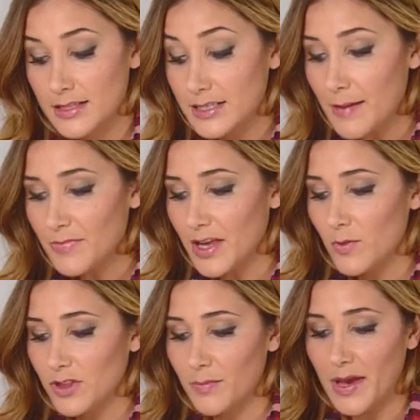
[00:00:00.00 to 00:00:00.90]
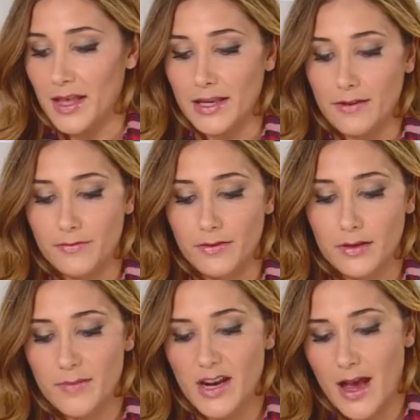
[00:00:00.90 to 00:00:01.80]
The same thing with the bay leaf.
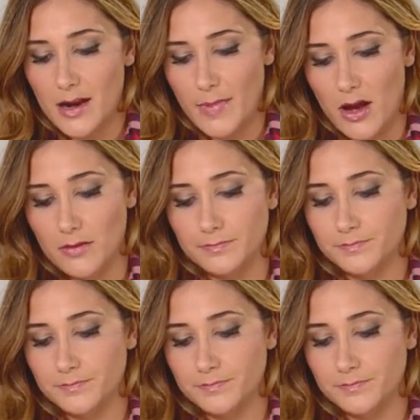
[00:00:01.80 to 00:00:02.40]
I'm going to add about